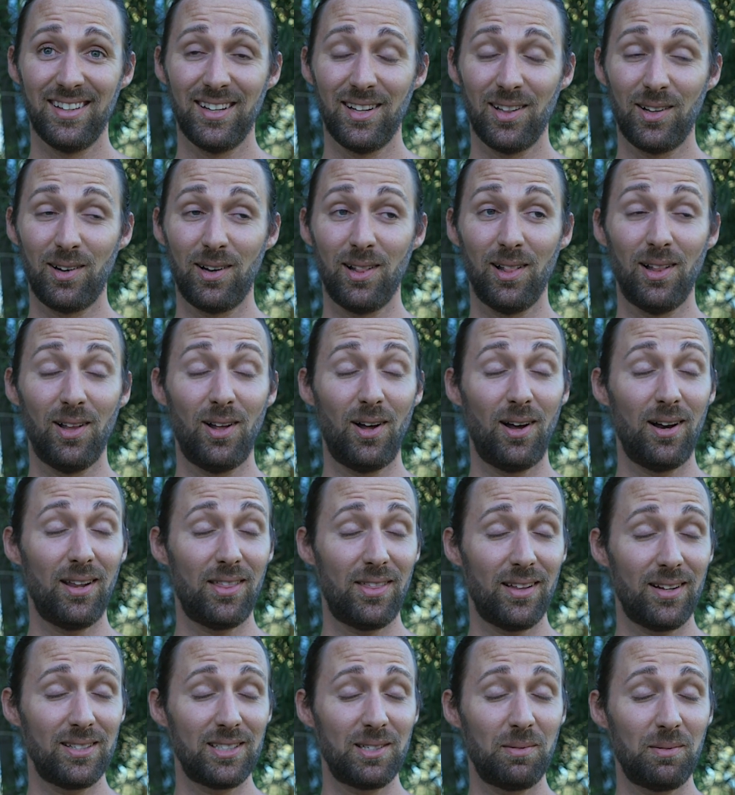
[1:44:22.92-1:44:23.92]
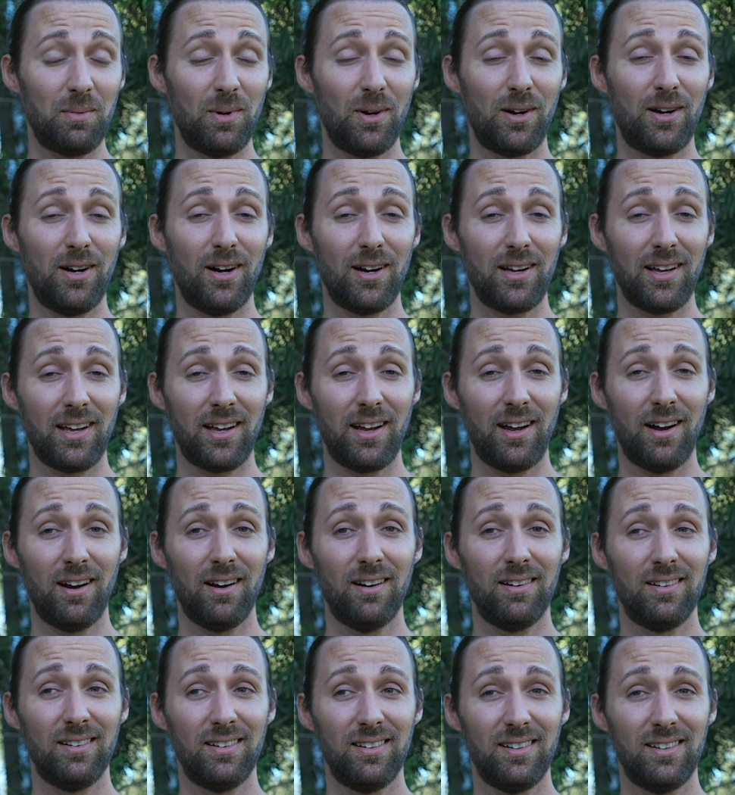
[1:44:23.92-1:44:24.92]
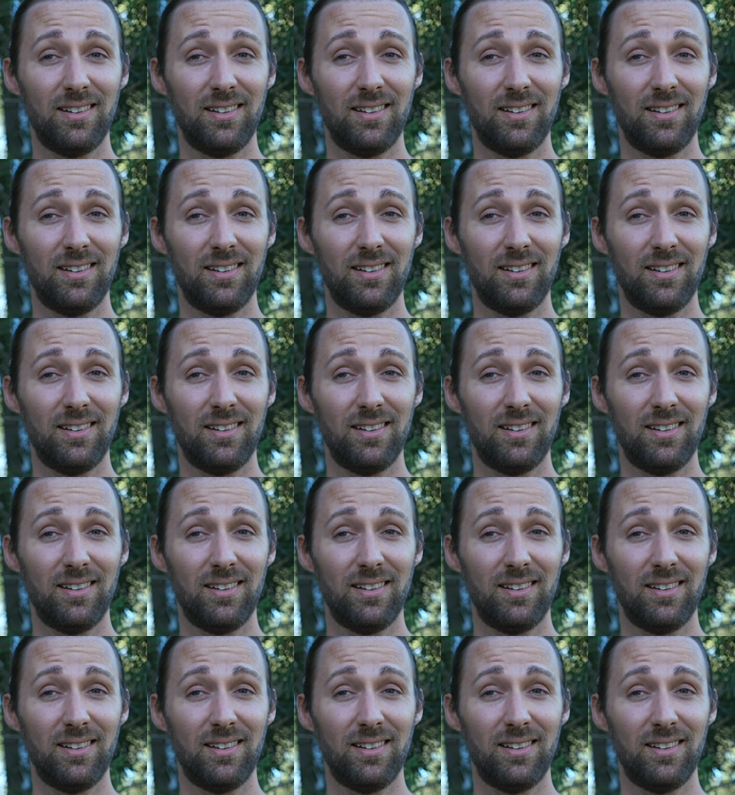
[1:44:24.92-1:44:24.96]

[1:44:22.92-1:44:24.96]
Learned a lot of things about cooking here.